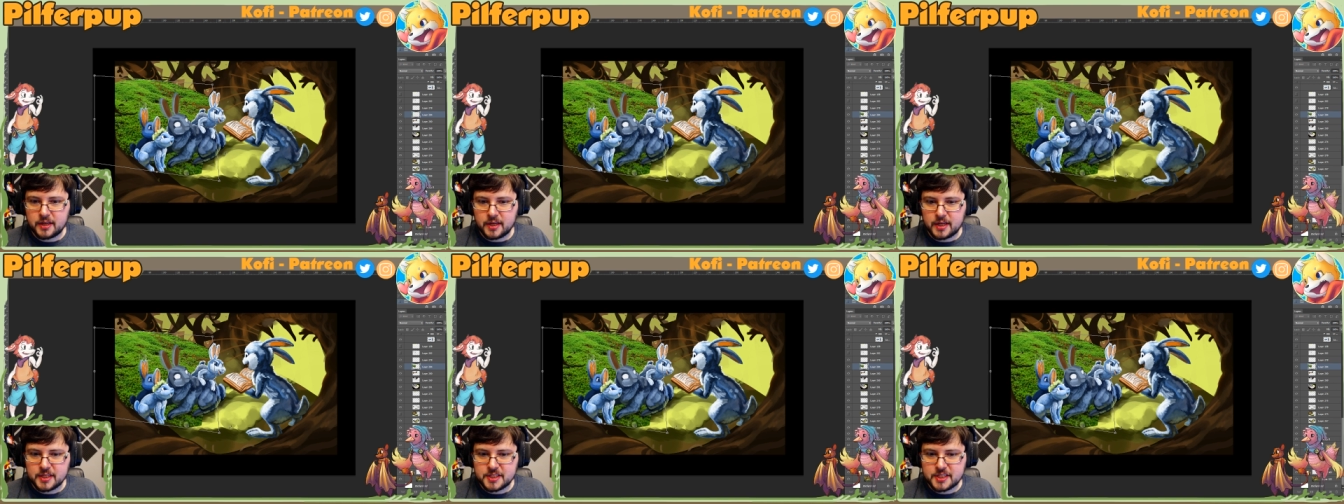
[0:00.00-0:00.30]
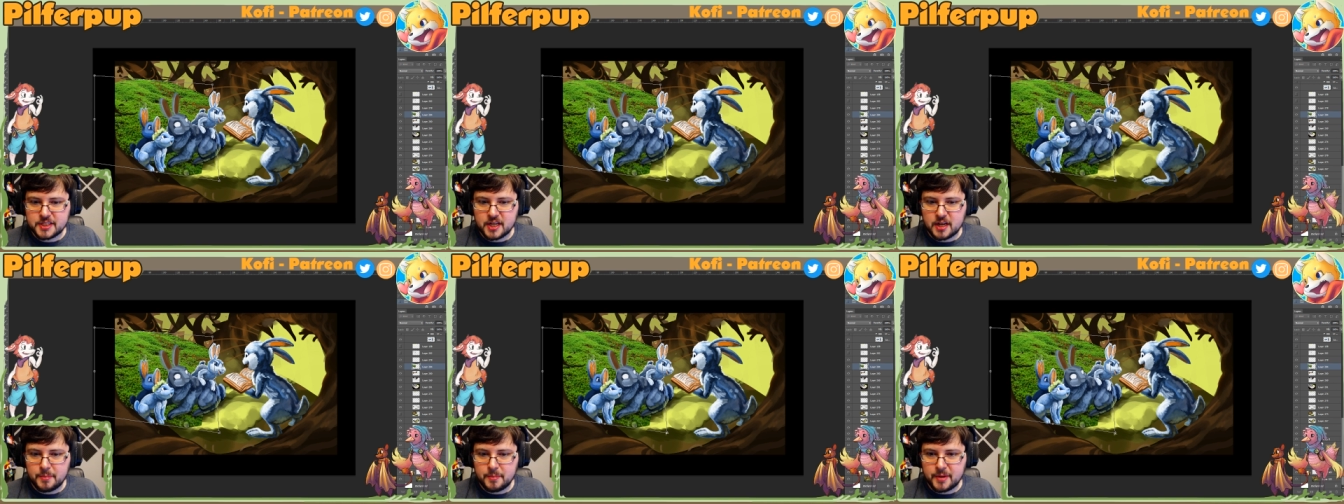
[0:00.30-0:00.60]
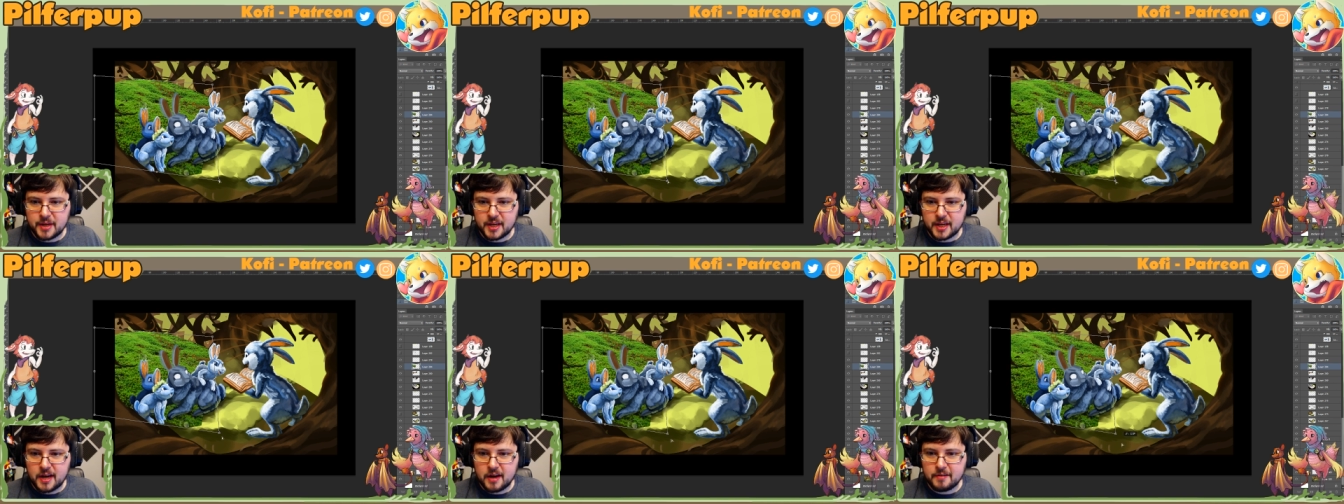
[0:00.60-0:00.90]
it's
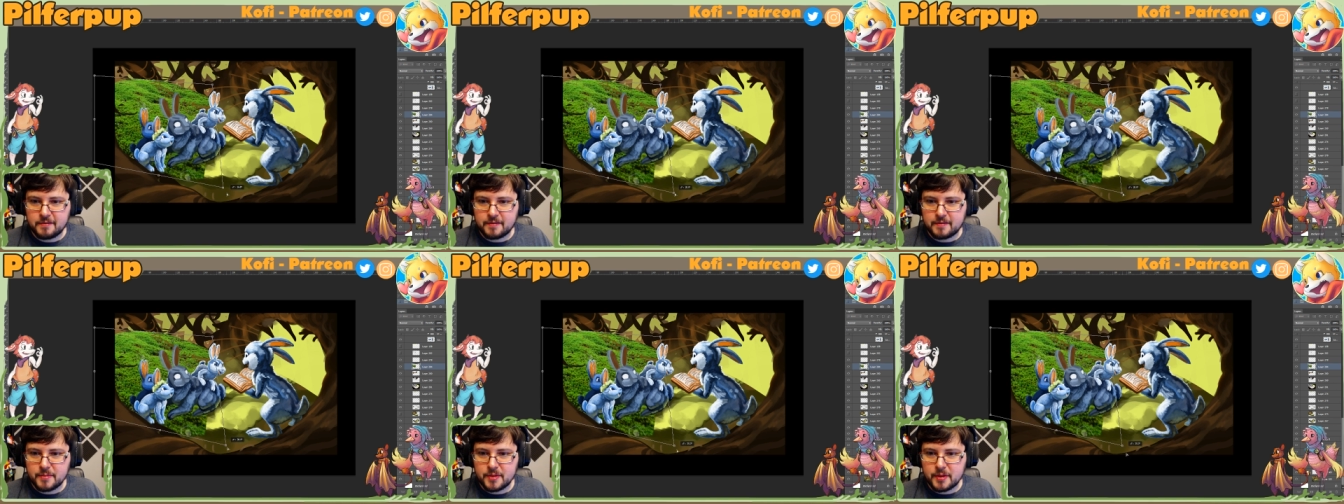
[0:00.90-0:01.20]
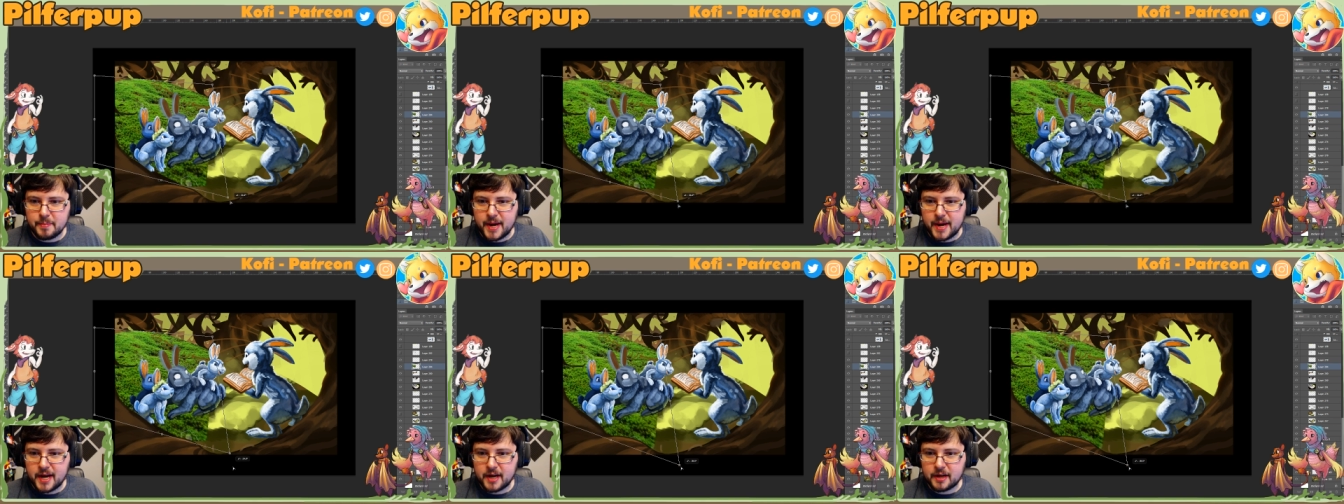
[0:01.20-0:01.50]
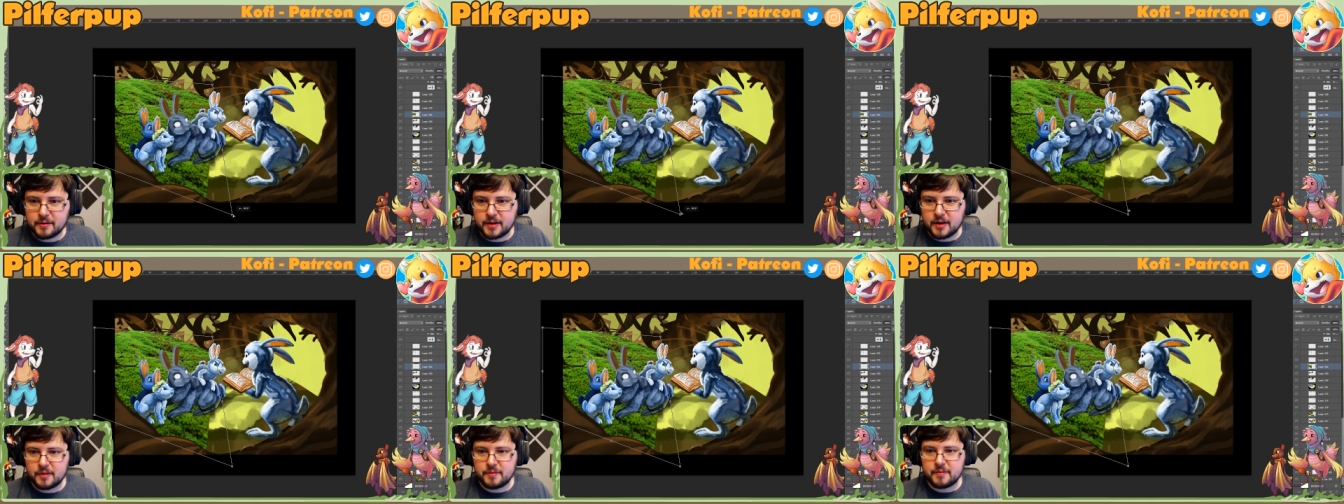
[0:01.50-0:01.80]
coming out from the
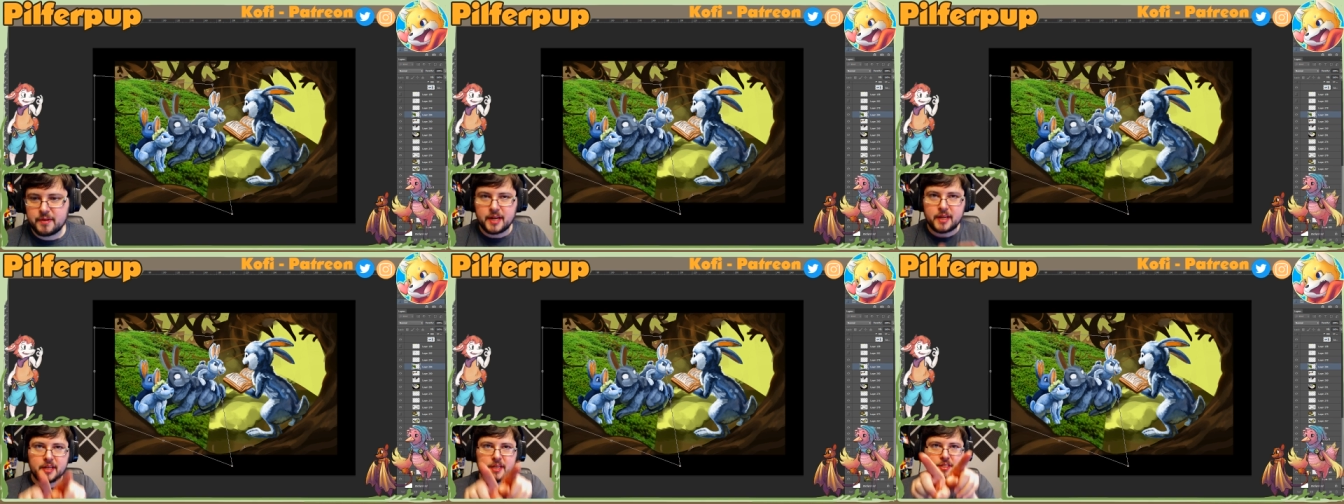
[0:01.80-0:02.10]
background, right?